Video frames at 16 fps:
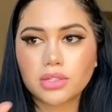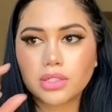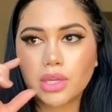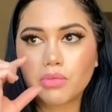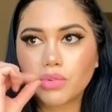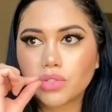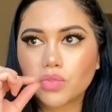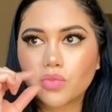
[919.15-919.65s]
They
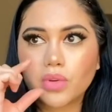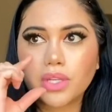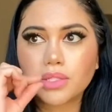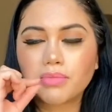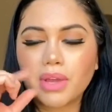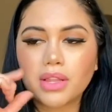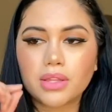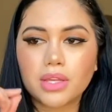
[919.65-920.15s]
would squeeze
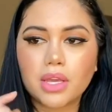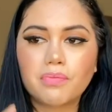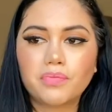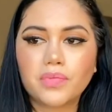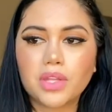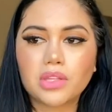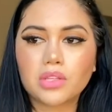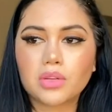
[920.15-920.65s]
my lip
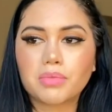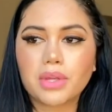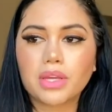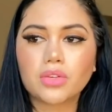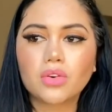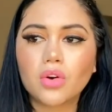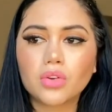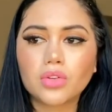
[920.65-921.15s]
and they'd be like,
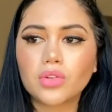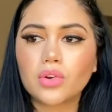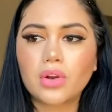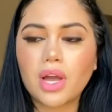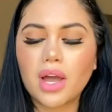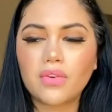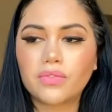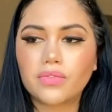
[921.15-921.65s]
no, you don't
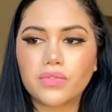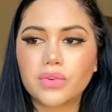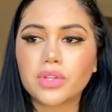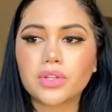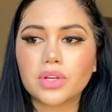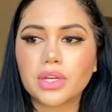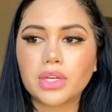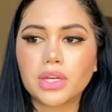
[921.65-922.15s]
have
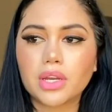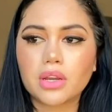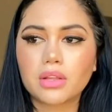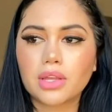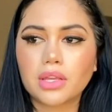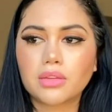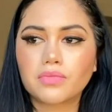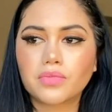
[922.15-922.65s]
filler in here,
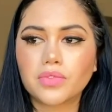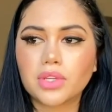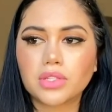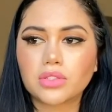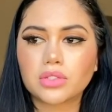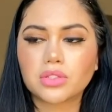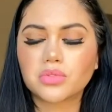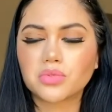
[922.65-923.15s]
like it's
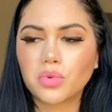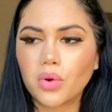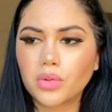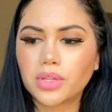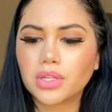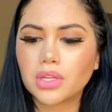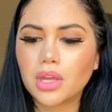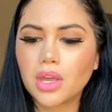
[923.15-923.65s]
just
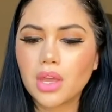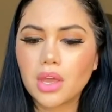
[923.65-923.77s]
swollen.